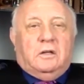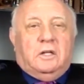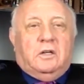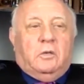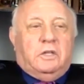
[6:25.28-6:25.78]

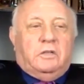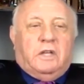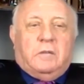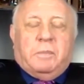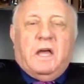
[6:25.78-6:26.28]
You know, when you
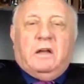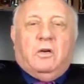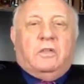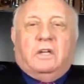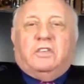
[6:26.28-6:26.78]
take
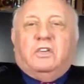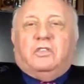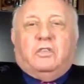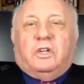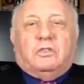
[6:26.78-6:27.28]
piano, they
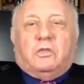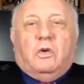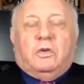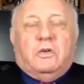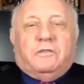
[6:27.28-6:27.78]
teach you to
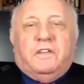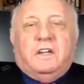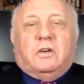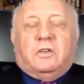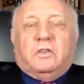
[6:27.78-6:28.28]
control your
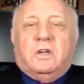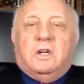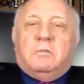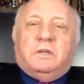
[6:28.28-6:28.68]
fingers,